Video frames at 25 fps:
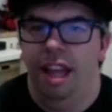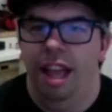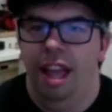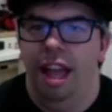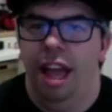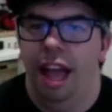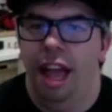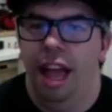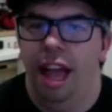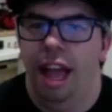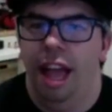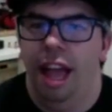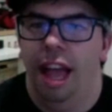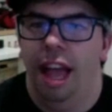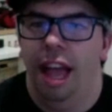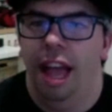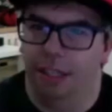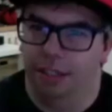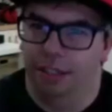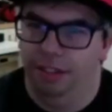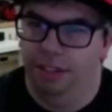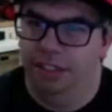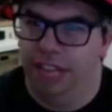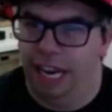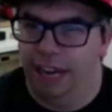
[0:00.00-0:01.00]

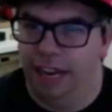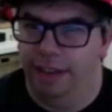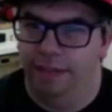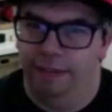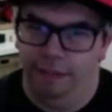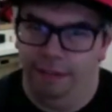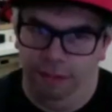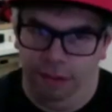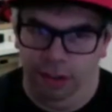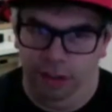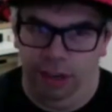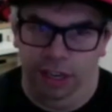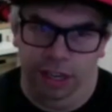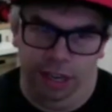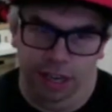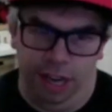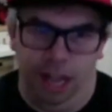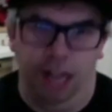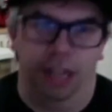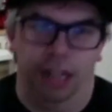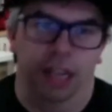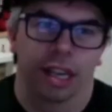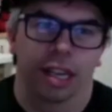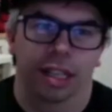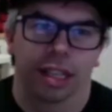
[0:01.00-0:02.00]
and Denver
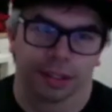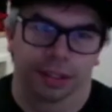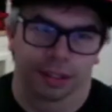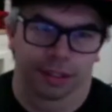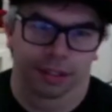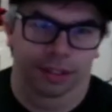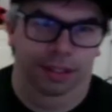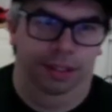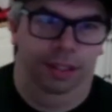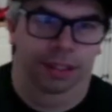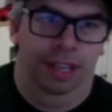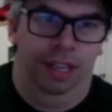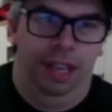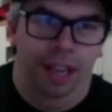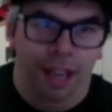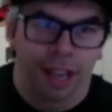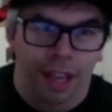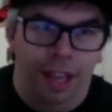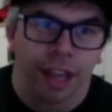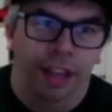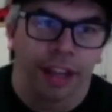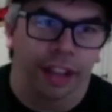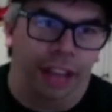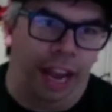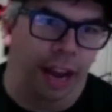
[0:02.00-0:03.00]
Nuggets.
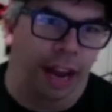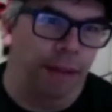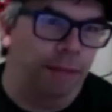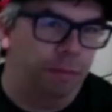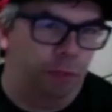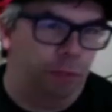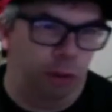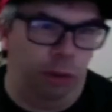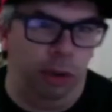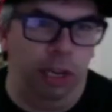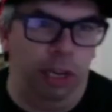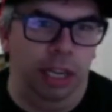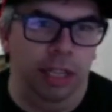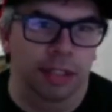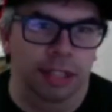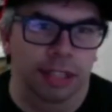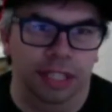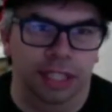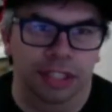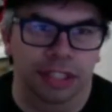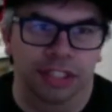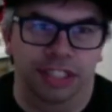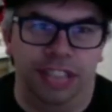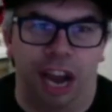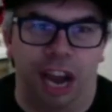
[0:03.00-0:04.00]
Game 3 is
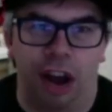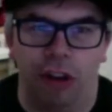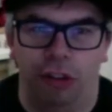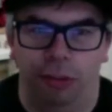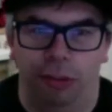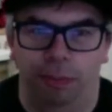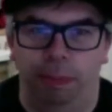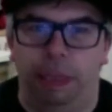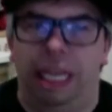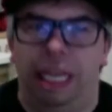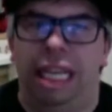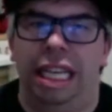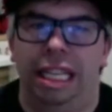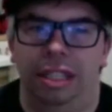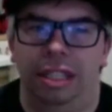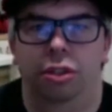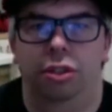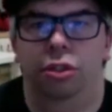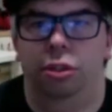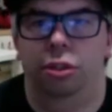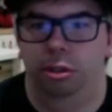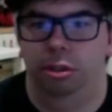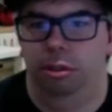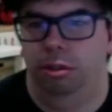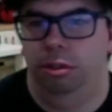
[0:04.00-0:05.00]
in South
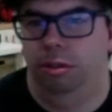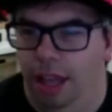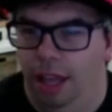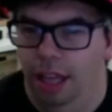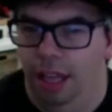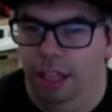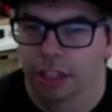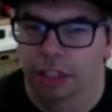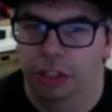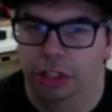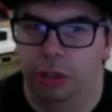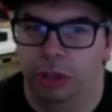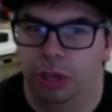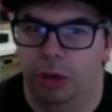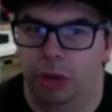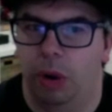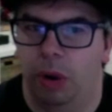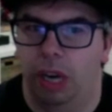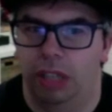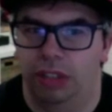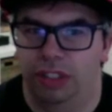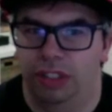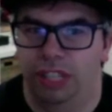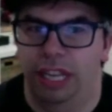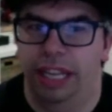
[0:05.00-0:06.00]
Beach. You can
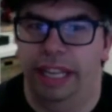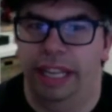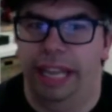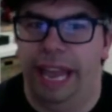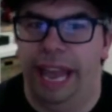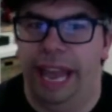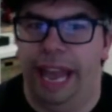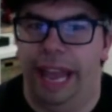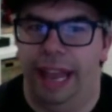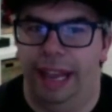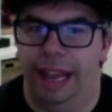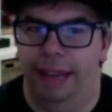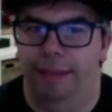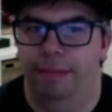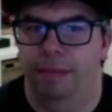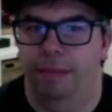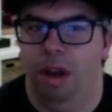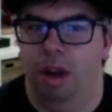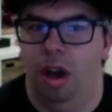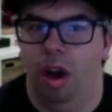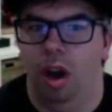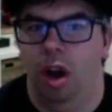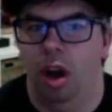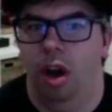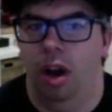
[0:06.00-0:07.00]
watch that game
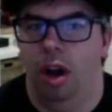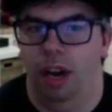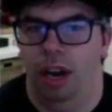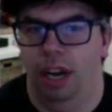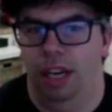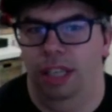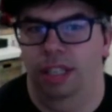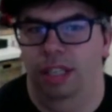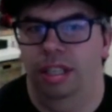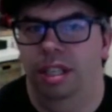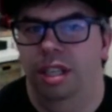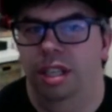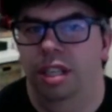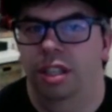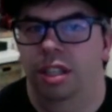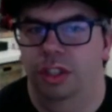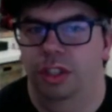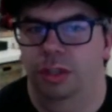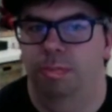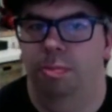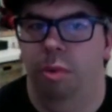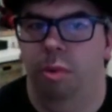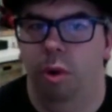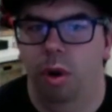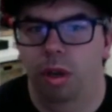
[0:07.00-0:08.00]
on
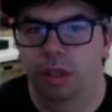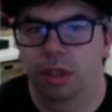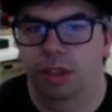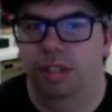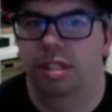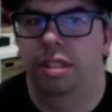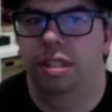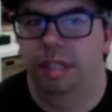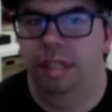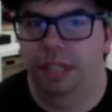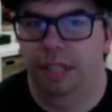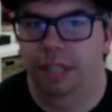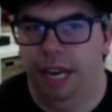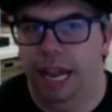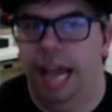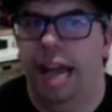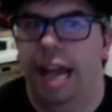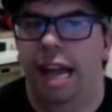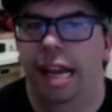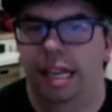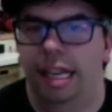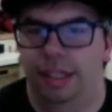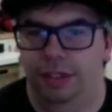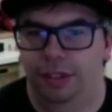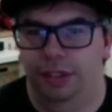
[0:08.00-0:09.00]
Sportsnet.